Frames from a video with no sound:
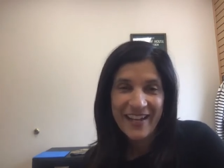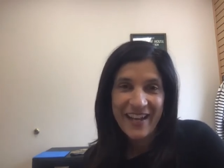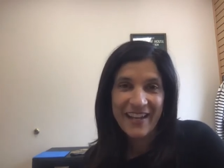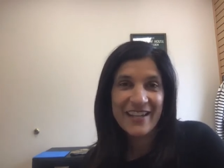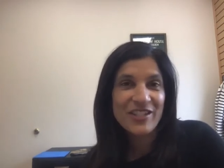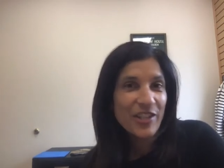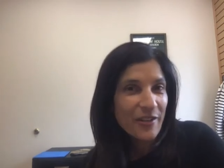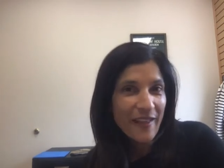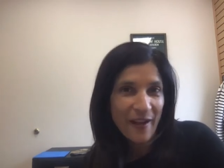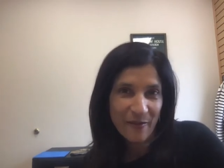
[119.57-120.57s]
And I
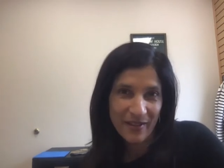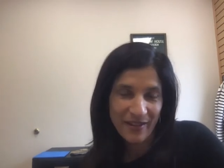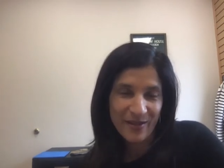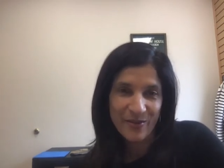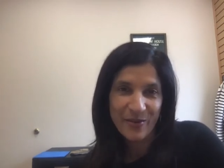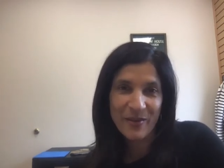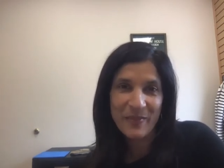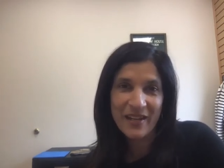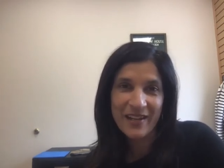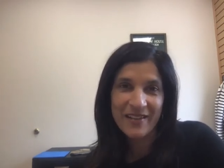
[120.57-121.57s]
share that with you
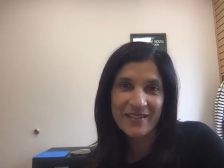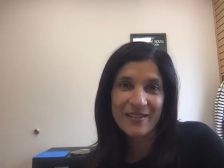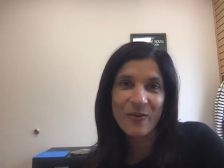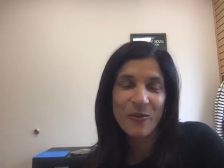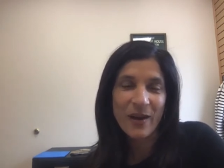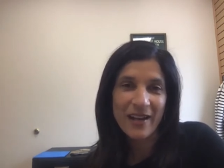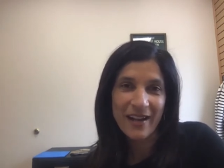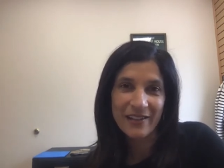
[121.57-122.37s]
because what I